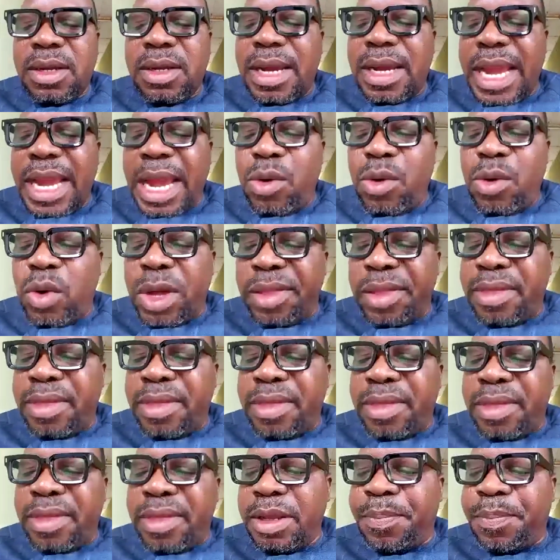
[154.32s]
Education is
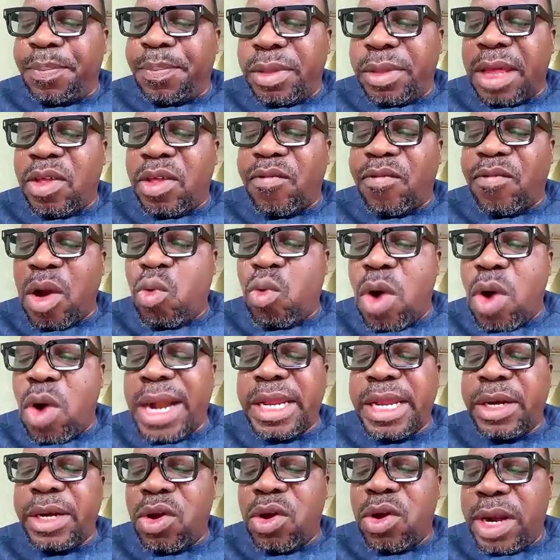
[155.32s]
the process of
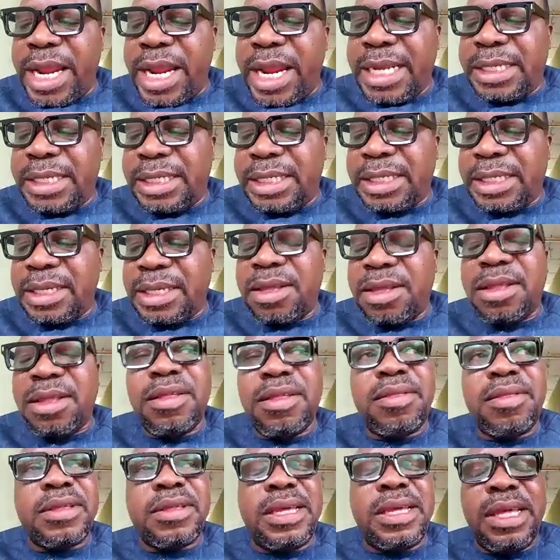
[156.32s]
acquiring knowledge,
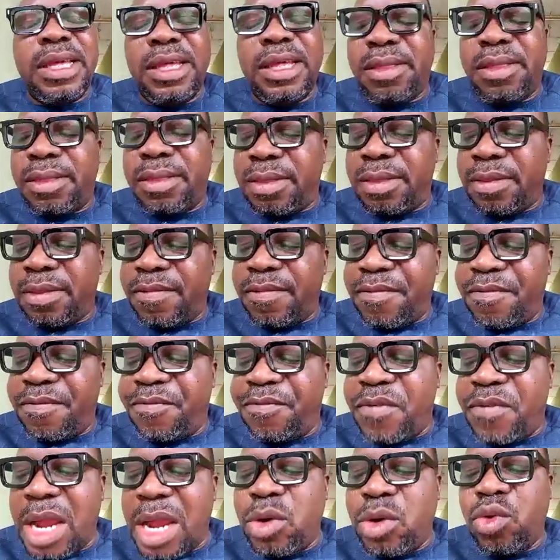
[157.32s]
skills,
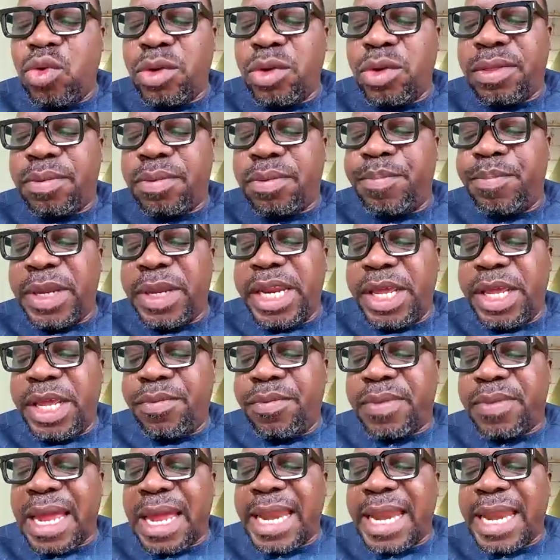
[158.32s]
values,
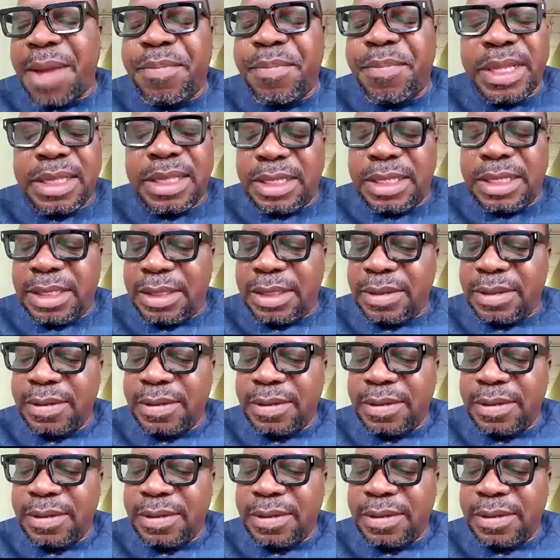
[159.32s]
beliefs, and habits.